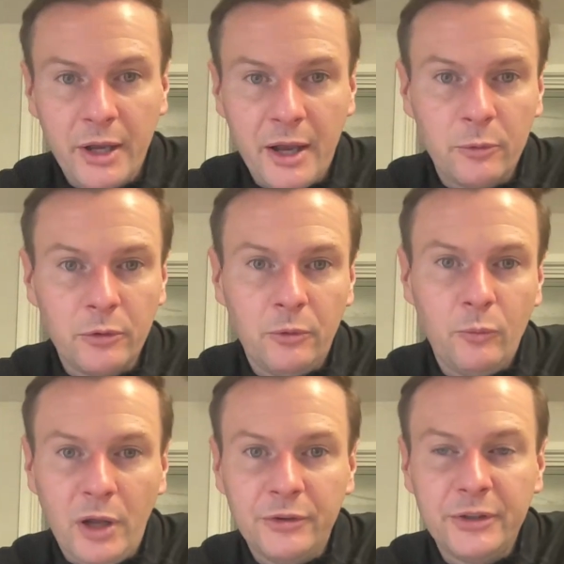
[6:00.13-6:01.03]
out real
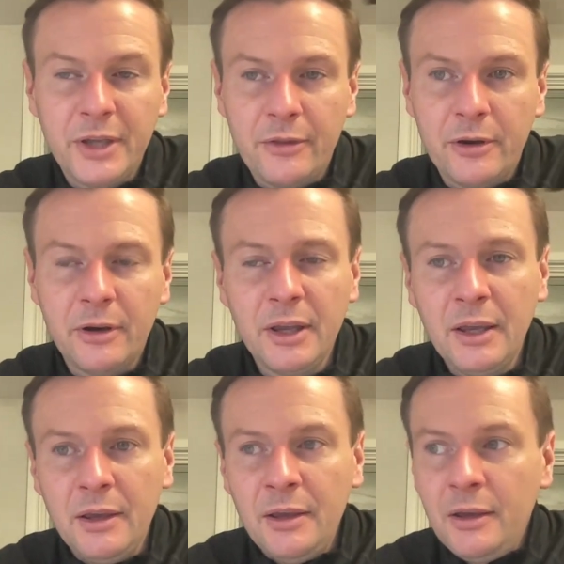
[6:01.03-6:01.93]
well together.
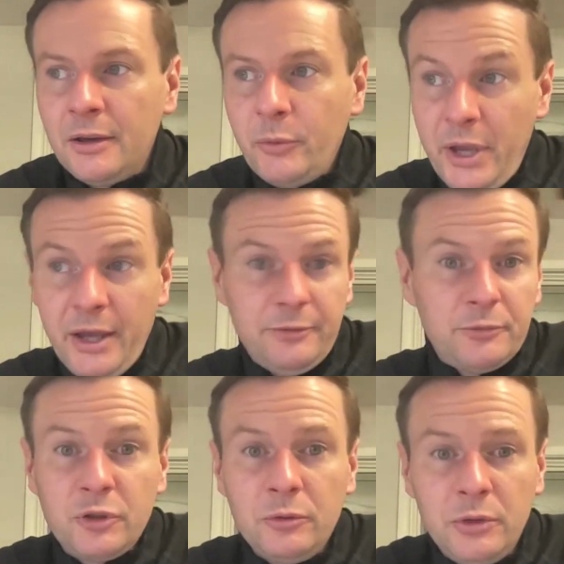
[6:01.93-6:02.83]
We had
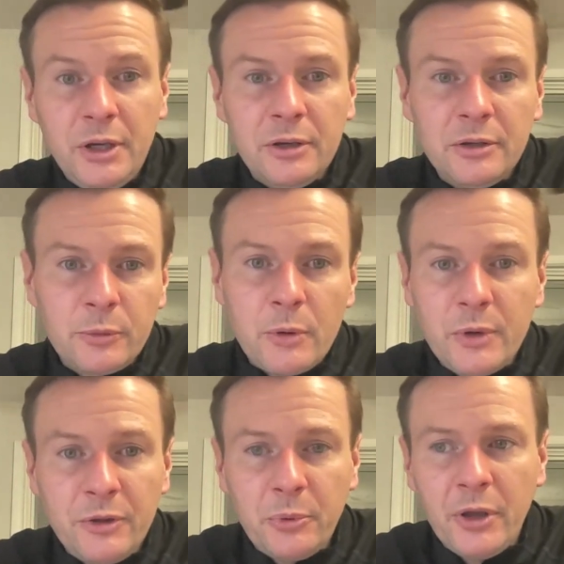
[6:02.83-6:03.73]
2 years where we were
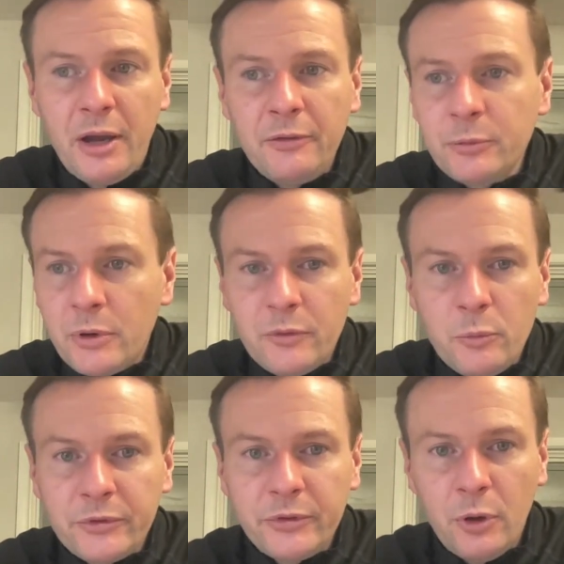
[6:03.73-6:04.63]
in the playoffs. One of them
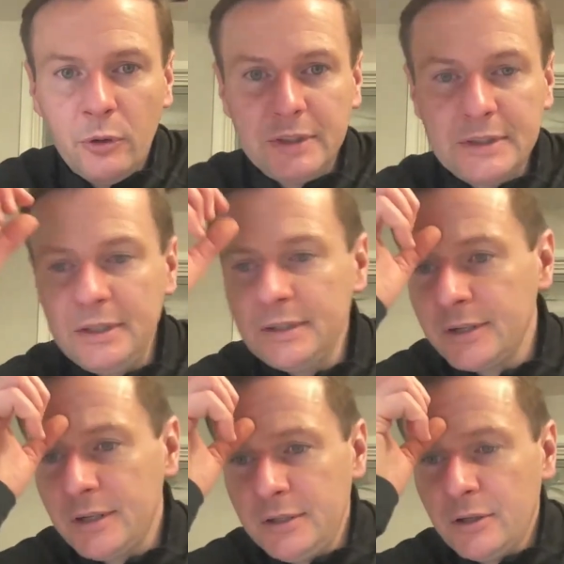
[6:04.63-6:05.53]
was the COVID season,
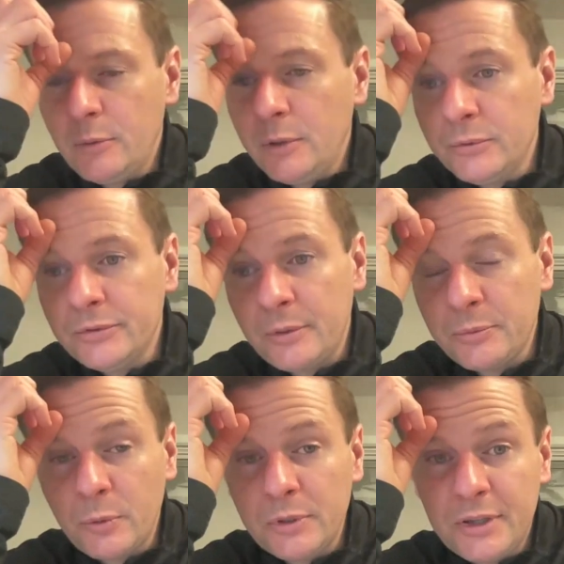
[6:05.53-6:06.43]
and the other one was
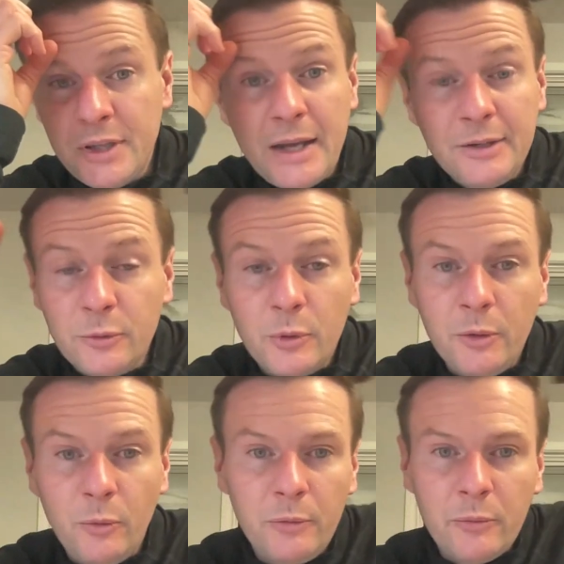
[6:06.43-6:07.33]
subsequent to that in
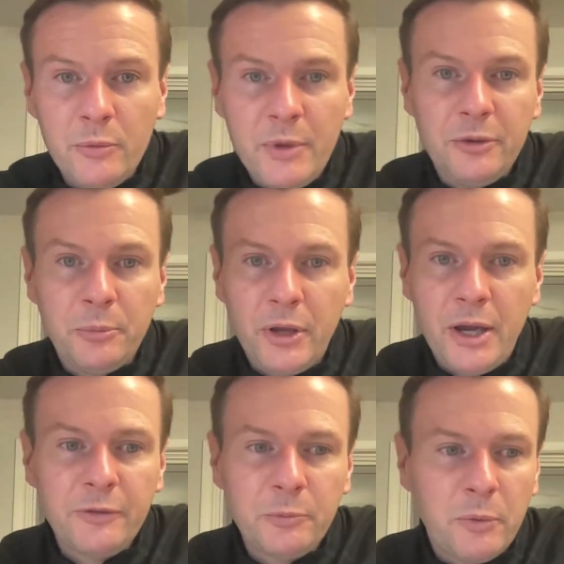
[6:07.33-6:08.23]
21, where we made the
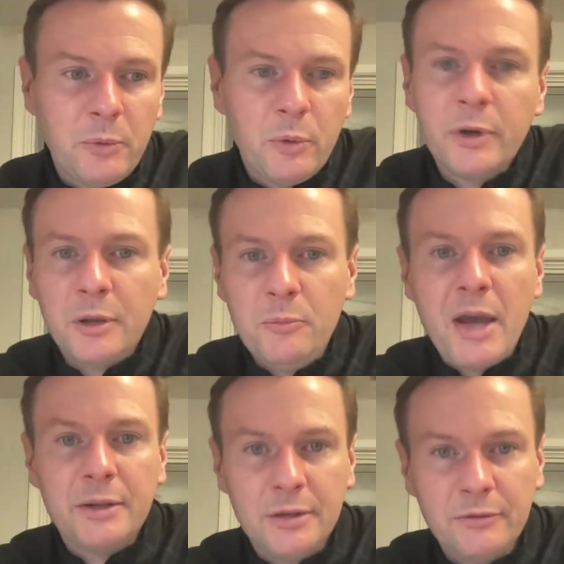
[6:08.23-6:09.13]
playoffs, but we weren't
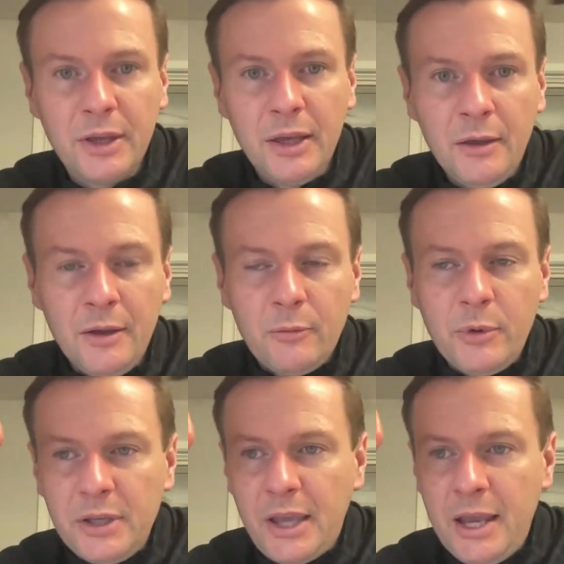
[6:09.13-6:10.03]
competitive
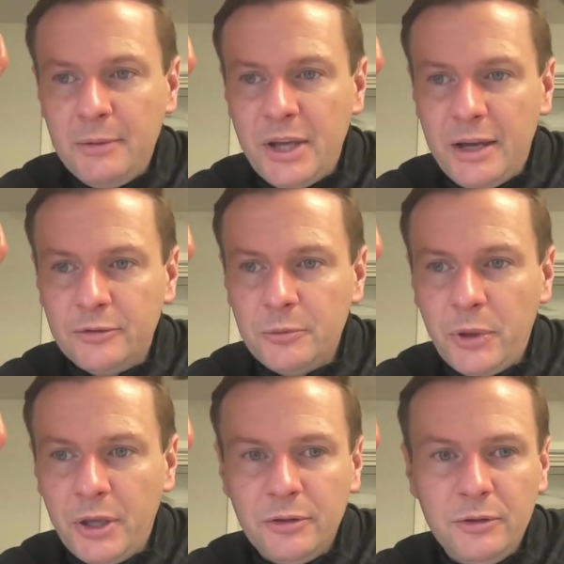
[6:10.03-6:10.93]
when it came down to
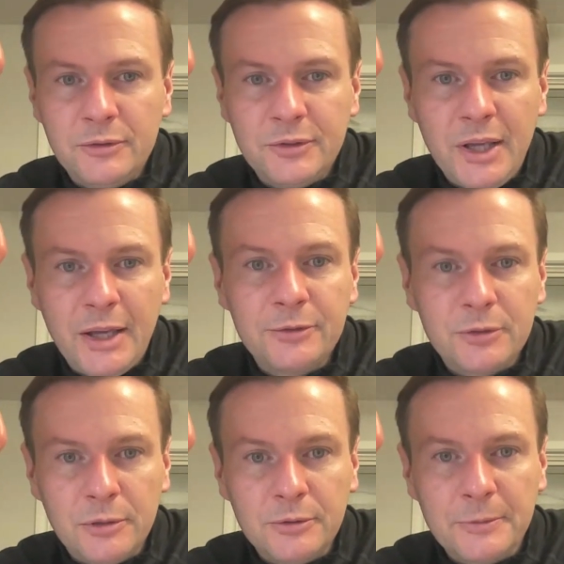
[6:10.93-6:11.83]
playing the Houston
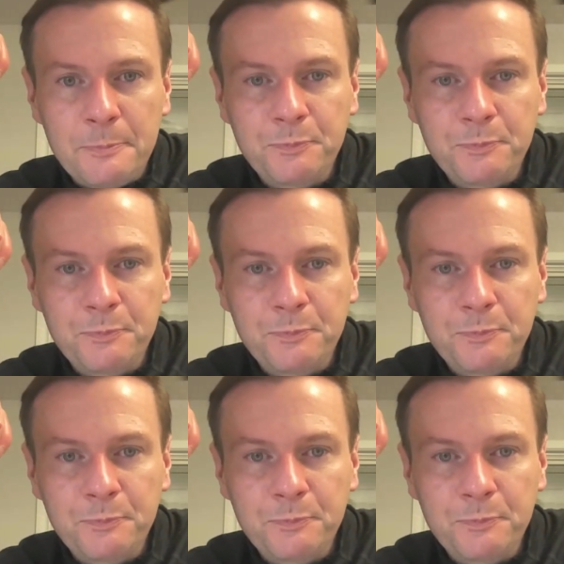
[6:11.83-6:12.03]
Astros.